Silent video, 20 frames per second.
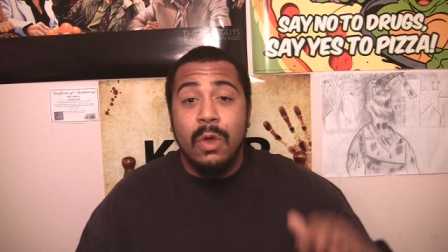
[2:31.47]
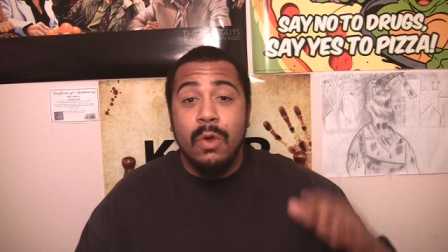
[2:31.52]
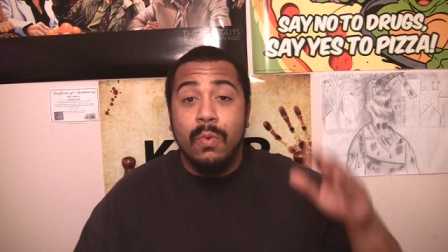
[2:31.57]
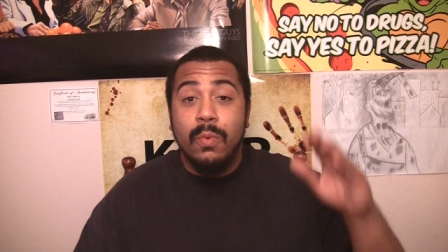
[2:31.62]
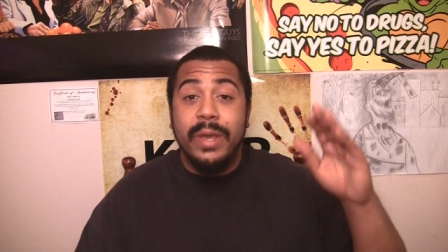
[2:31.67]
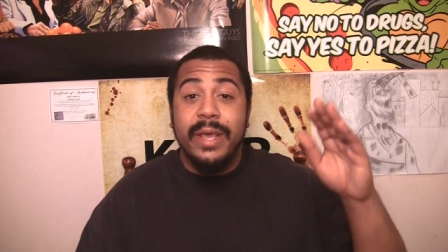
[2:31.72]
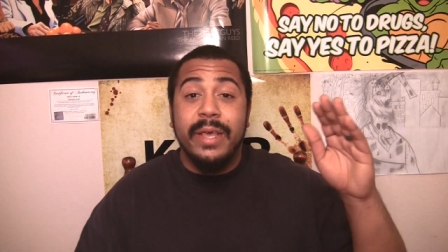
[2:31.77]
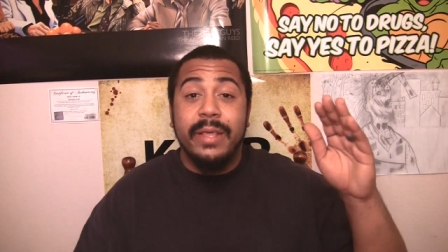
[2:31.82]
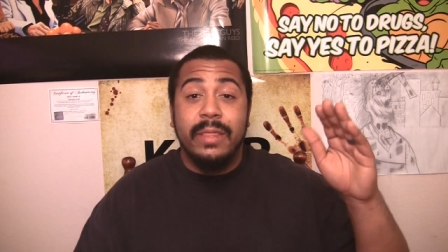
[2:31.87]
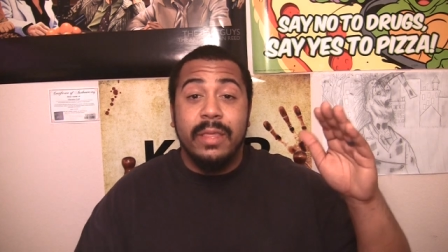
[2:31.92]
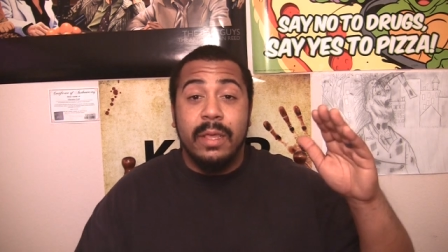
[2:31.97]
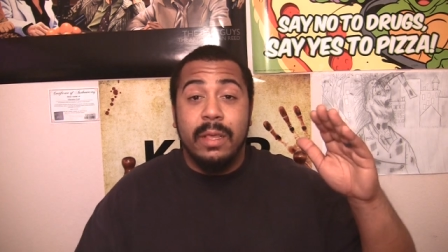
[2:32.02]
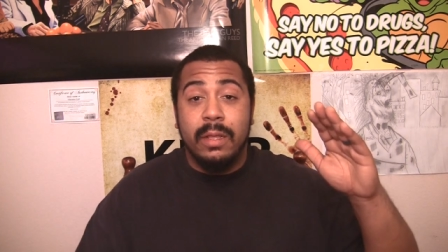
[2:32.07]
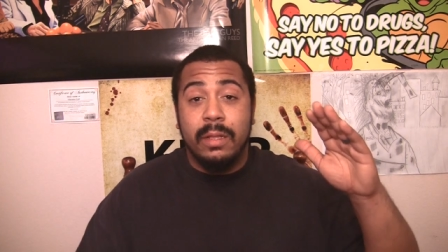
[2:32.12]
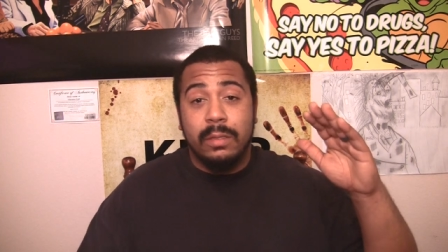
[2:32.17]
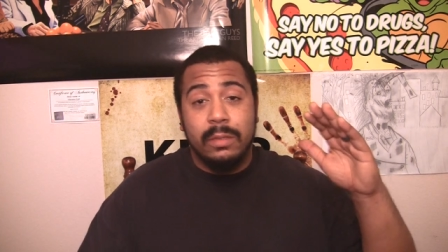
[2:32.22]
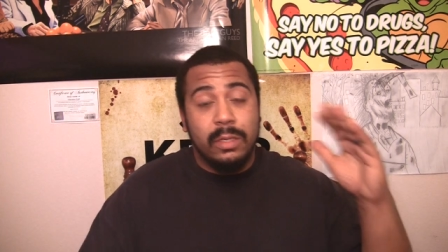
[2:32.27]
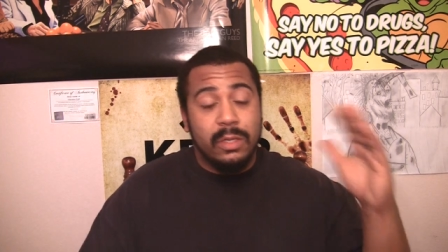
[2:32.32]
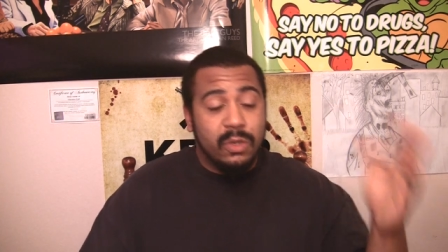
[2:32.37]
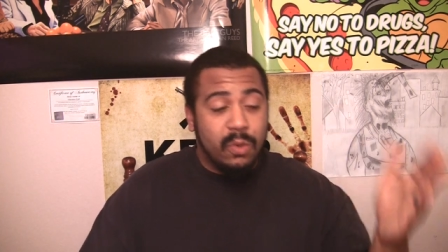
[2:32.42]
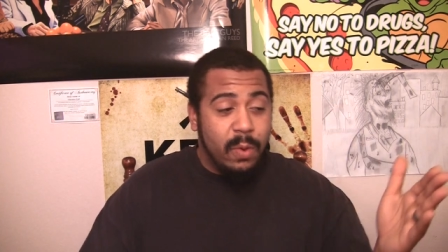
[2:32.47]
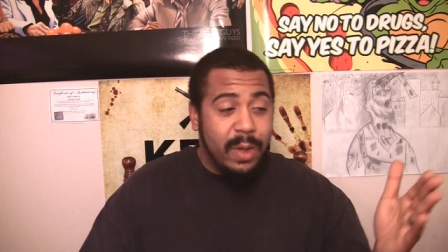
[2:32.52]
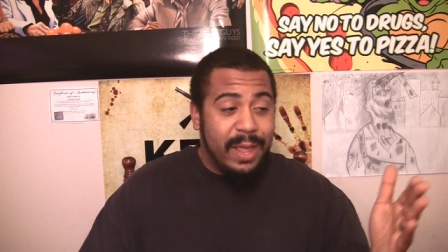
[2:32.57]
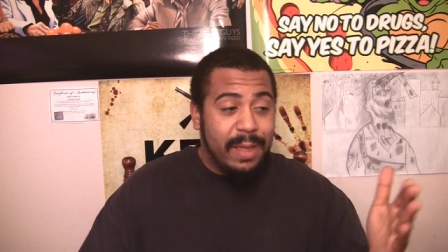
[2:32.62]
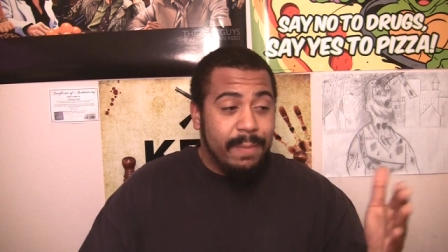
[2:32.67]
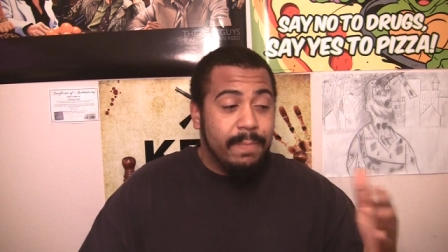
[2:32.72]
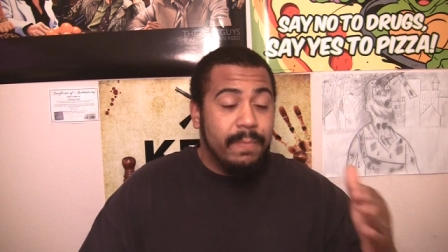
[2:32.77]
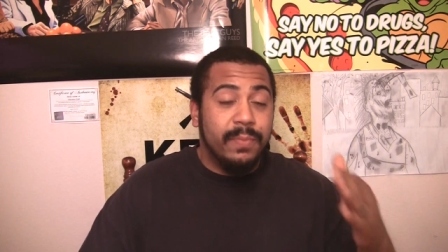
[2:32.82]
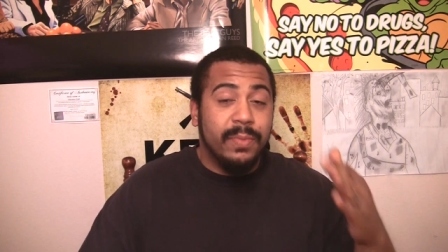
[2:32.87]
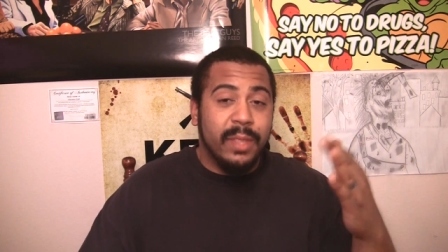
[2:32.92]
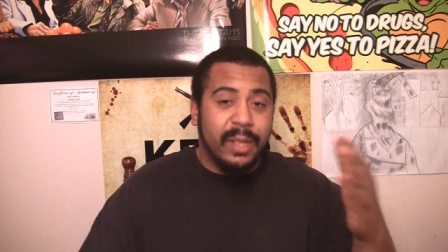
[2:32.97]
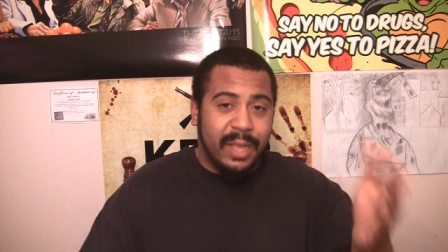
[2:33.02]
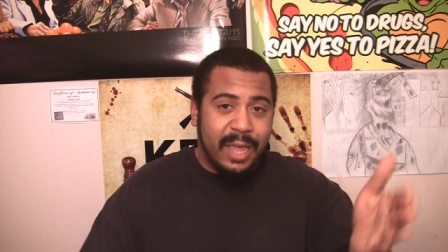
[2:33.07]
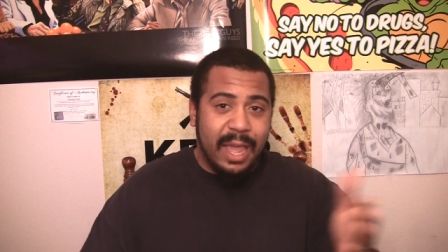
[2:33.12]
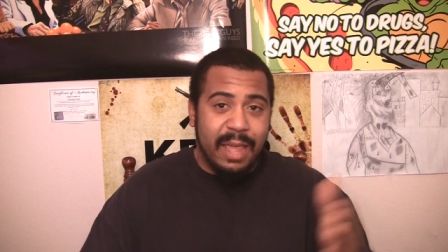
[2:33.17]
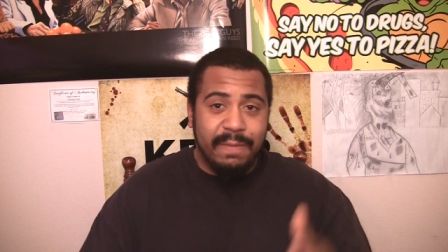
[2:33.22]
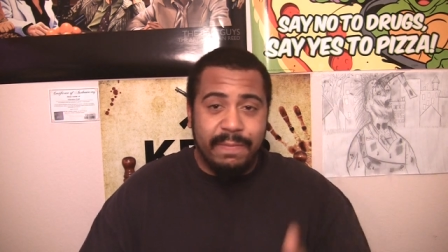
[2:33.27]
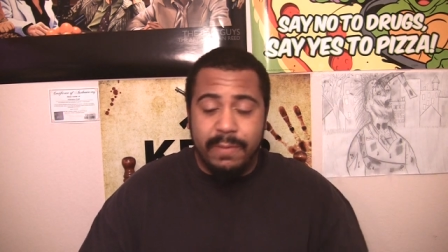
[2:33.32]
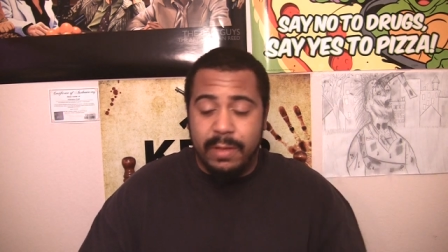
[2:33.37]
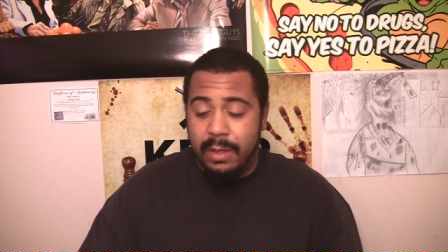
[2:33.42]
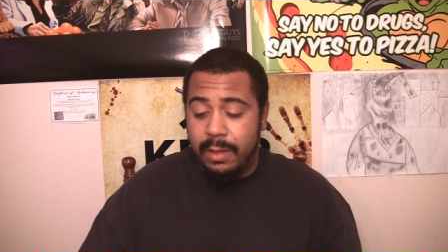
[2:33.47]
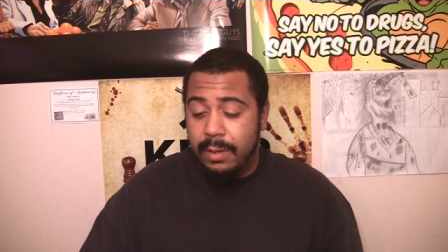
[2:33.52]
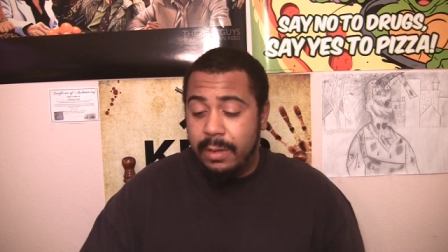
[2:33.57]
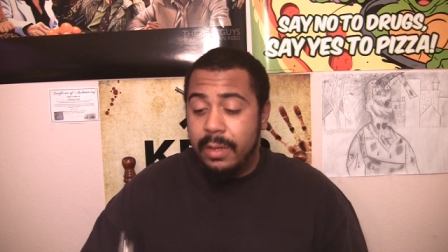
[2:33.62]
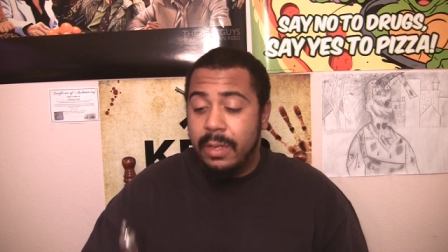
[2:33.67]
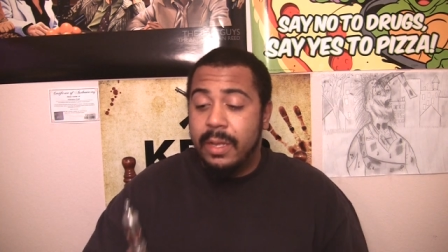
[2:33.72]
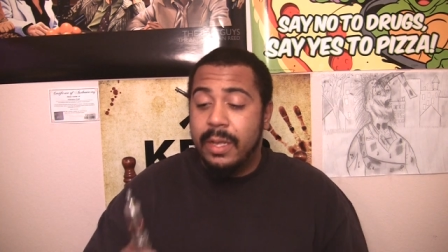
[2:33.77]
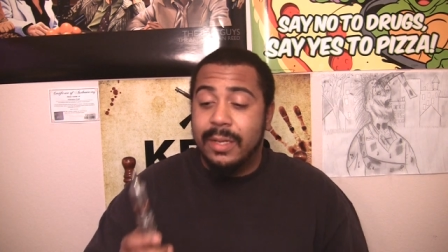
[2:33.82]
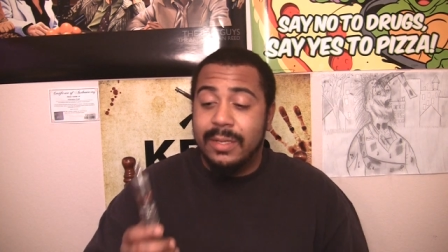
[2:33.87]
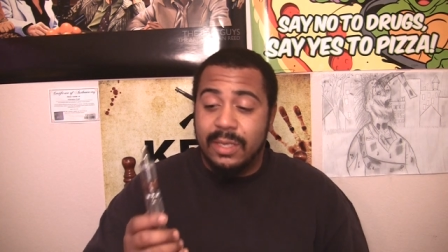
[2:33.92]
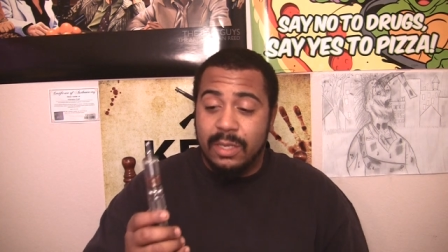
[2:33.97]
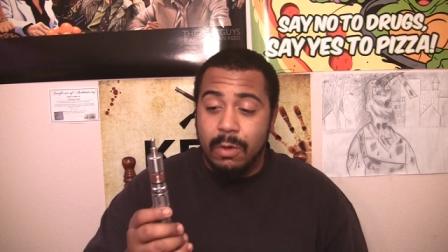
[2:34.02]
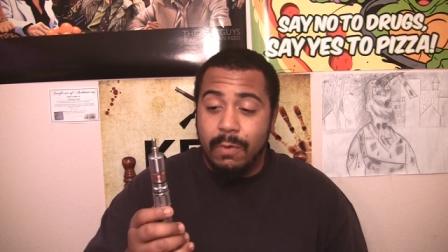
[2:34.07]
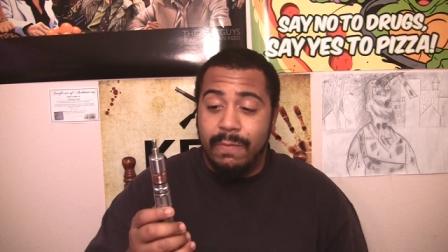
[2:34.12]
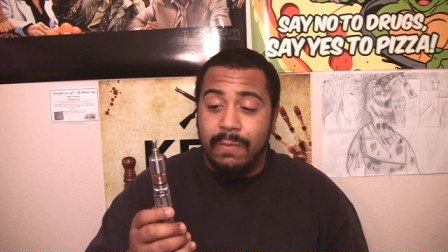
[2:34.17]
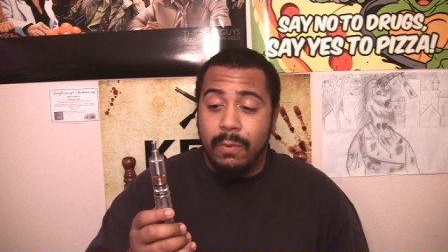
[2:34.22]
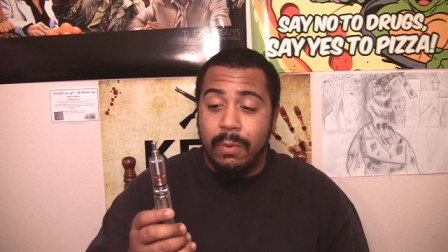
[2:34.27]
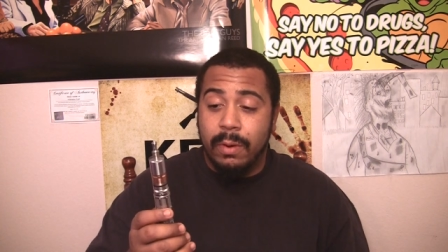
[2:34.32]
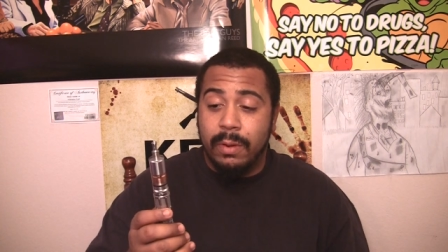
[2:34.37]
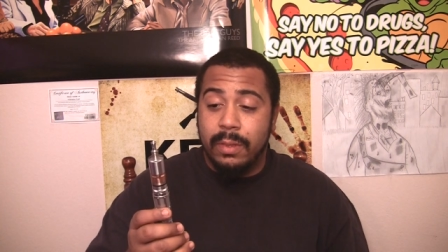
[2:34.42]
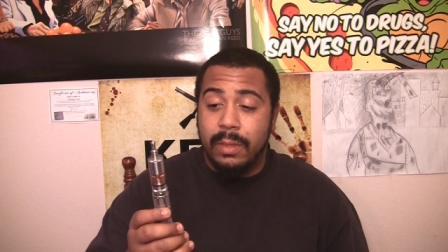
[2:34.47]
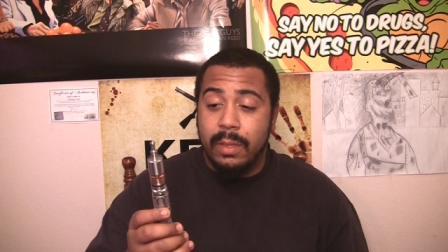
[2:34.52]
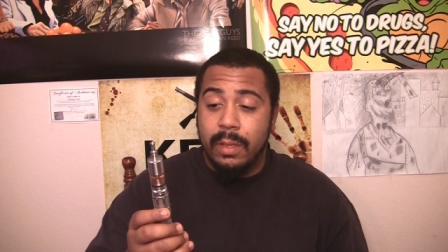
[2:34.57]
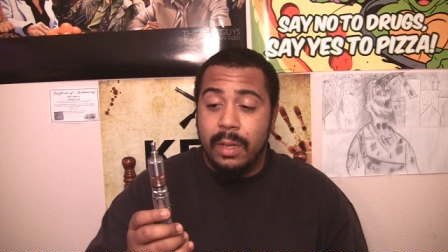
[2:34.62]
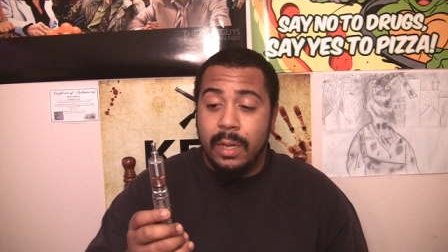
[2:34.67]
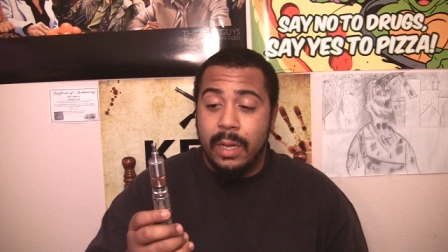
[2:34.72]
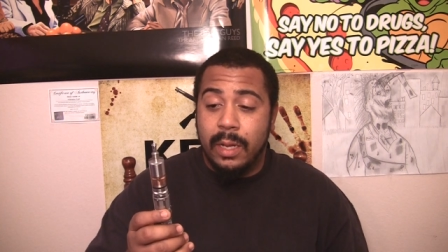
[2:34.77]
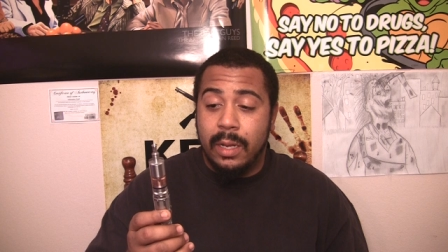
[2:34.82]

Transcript: with the Squape, the Kayfun, and so forth.